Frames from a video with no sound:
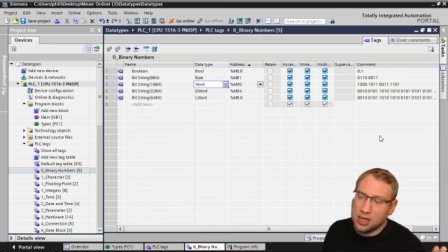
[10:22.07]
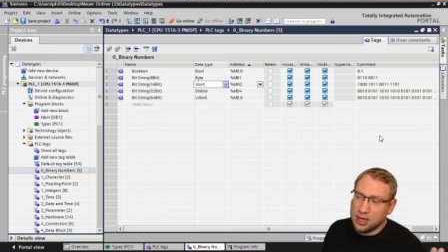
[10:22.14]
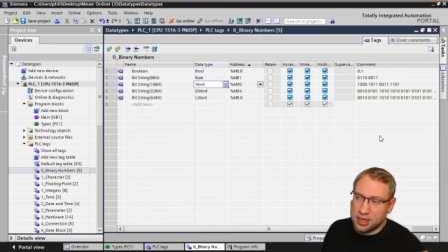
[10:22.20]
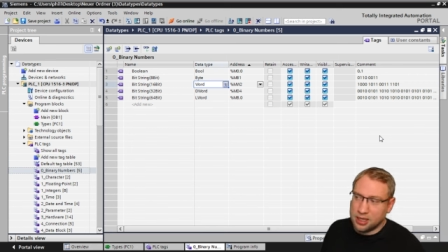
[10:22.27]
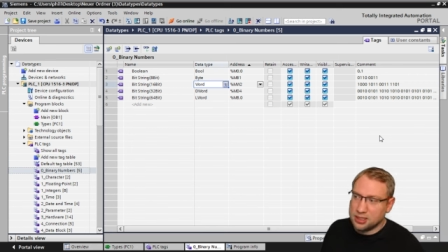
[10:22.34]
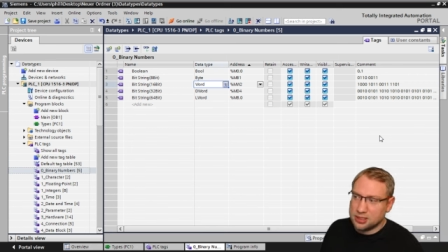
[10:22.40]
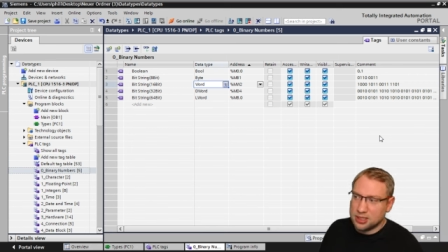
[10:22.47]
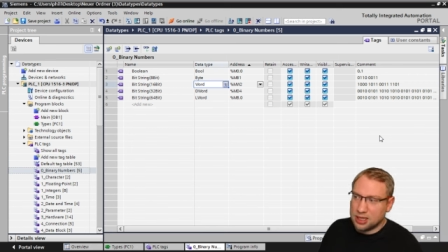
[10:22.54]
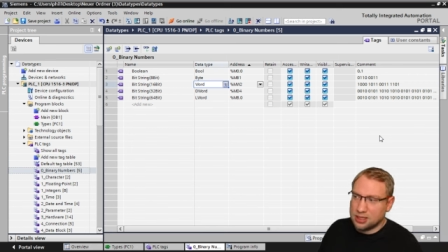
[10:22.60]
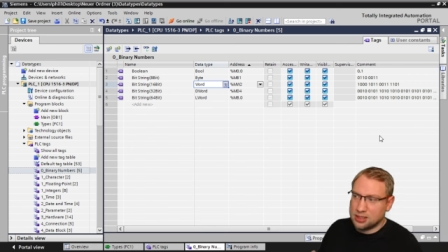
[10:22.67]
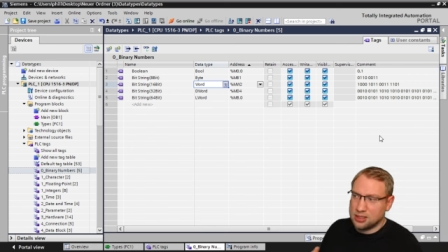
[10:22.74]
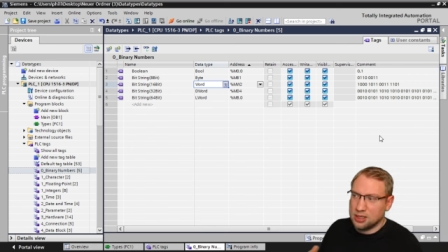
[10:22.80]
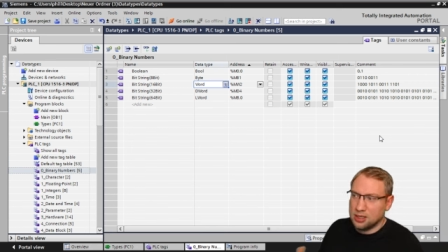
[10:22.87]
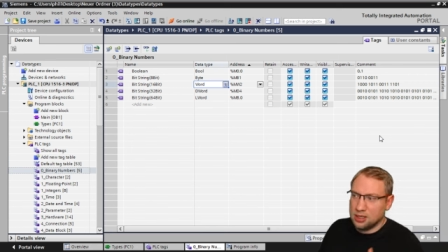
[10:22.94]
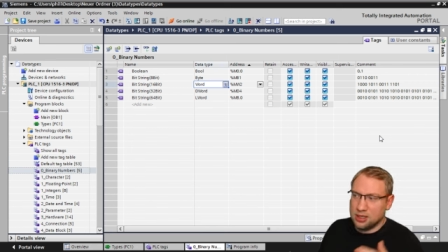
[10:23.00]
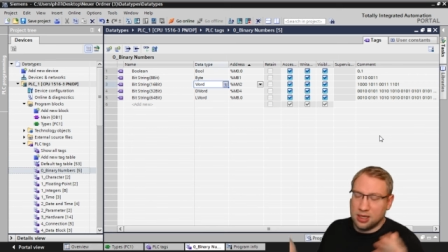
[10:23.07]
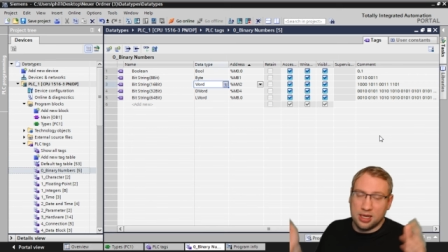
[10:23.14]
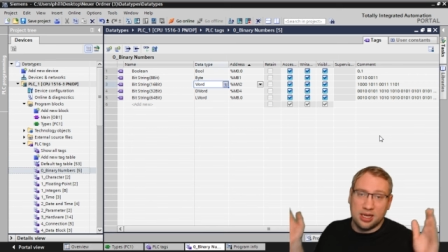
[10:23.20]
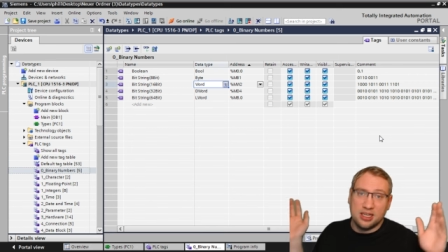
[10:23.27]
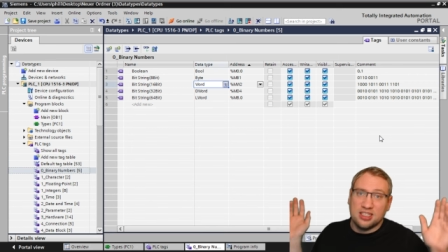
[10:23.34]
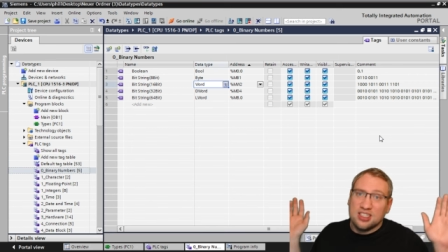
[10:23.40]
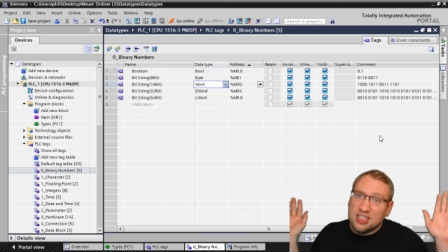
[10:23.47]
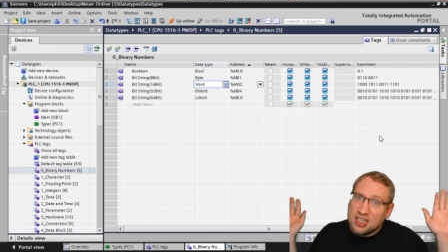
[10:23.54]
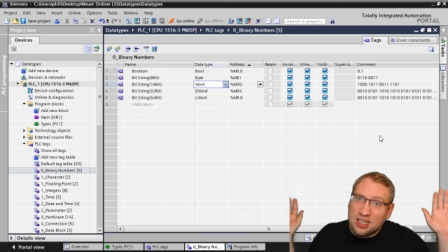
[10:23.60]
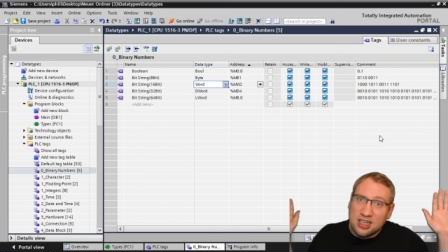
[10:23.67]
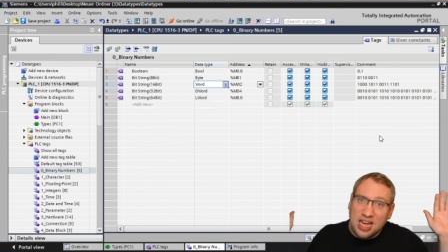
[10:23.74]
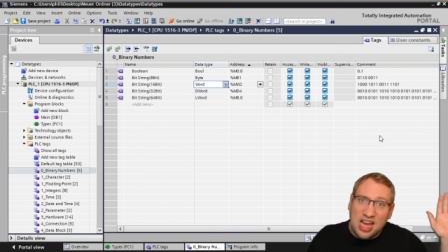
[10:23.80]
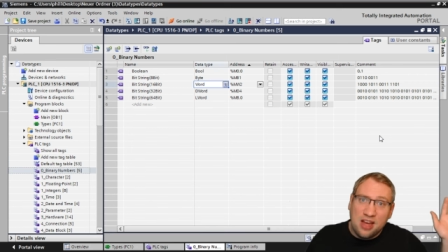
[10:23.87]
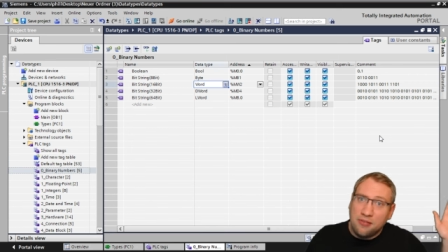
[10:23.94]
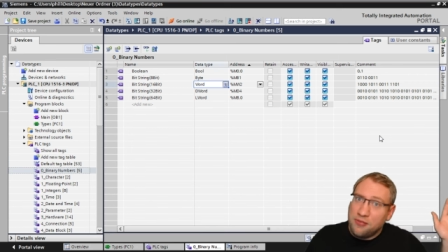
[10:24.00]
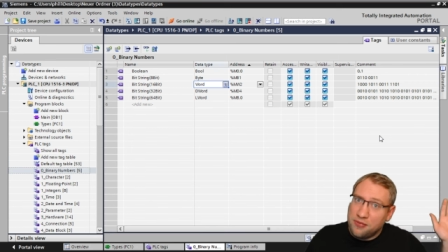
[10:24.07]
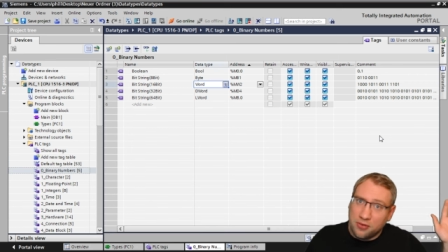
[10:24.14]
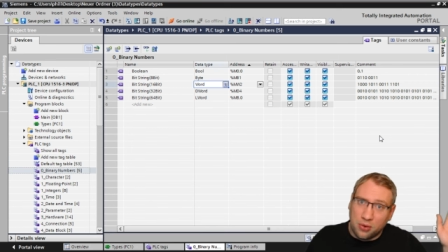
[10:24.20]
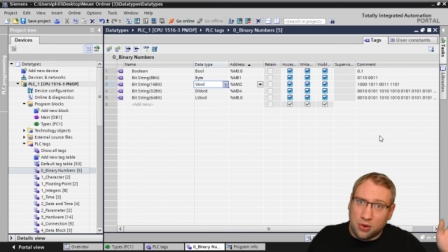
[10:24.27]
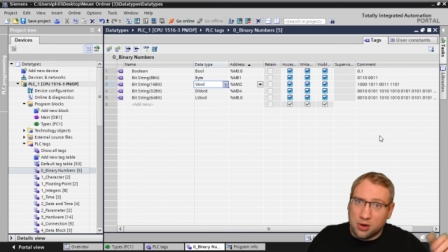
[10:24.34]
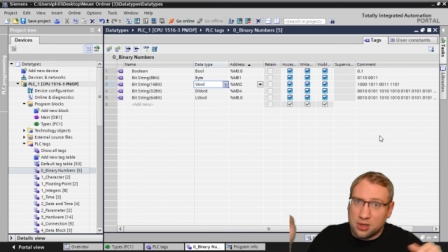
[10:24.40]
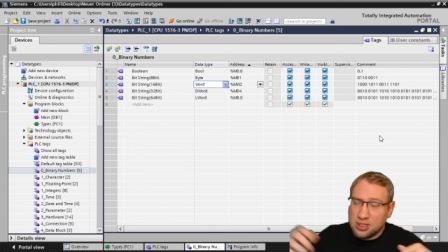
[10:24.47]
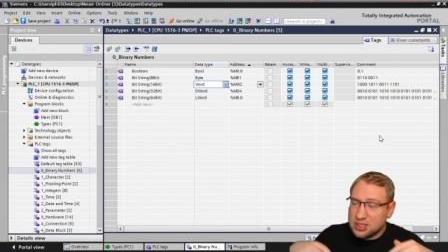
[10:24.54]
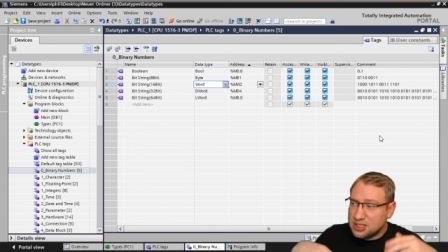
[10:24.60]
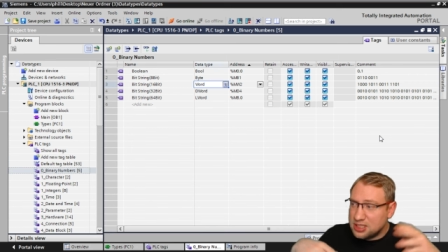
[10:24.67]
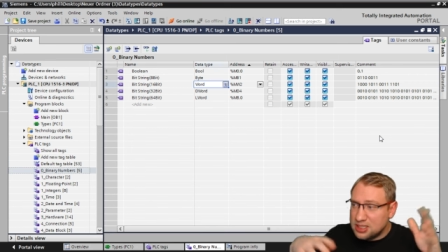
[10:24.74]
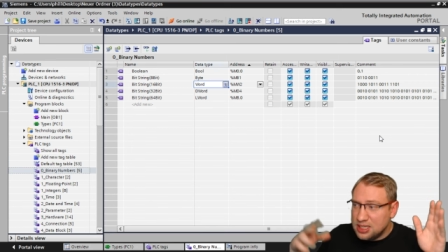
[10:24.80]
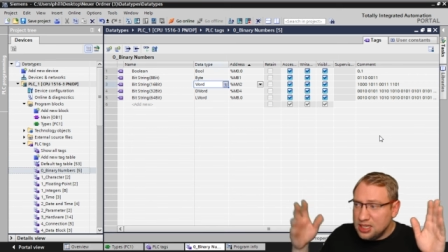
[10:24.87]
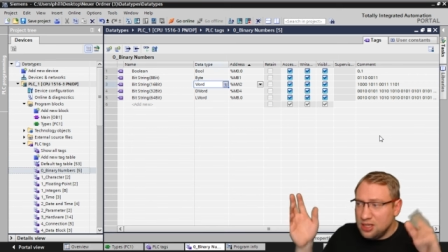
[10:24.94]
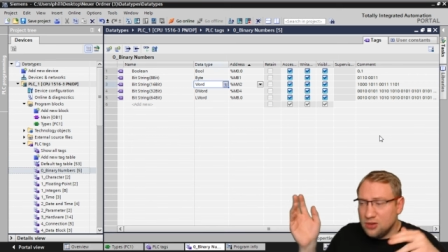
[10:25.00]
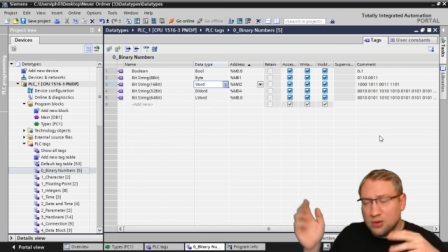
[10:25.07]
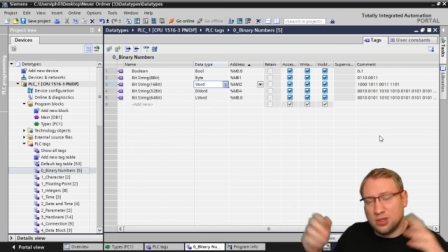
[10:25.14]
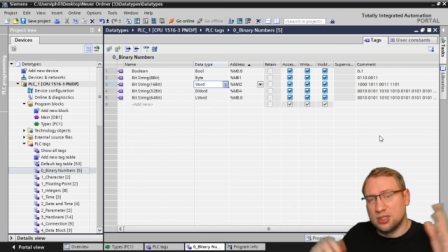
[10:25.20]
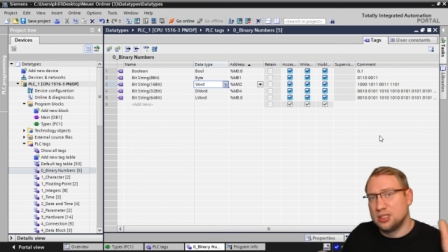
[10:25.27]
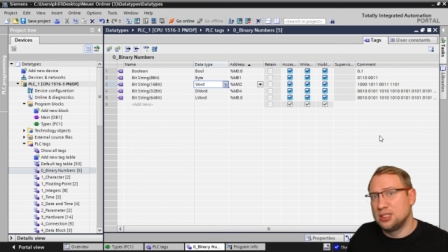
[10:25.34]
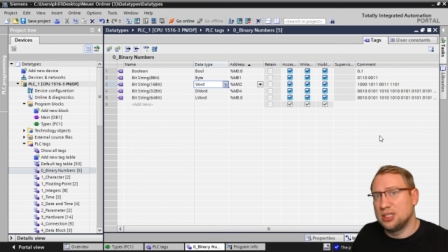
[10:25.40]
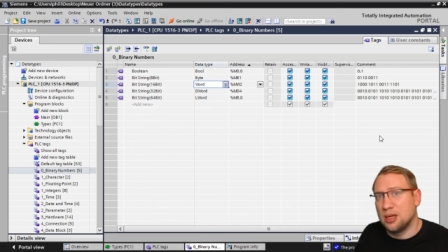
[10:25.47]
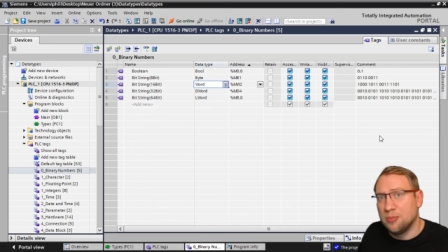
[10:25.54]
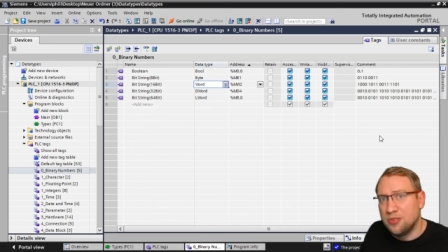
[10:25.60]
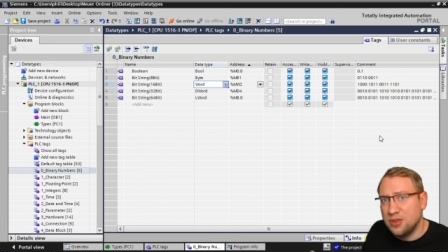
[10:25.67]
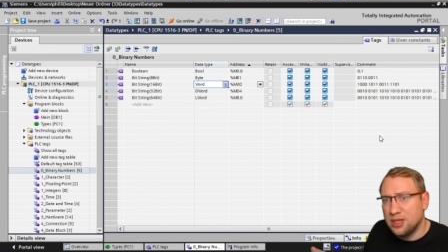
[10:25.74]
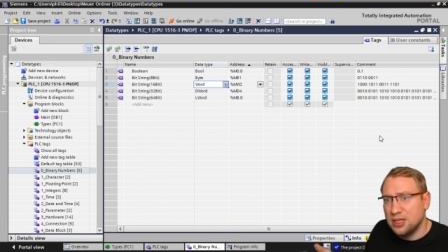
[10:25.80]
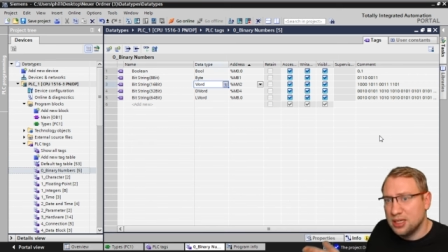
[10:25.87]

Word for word: It is not an, an F or a C or something.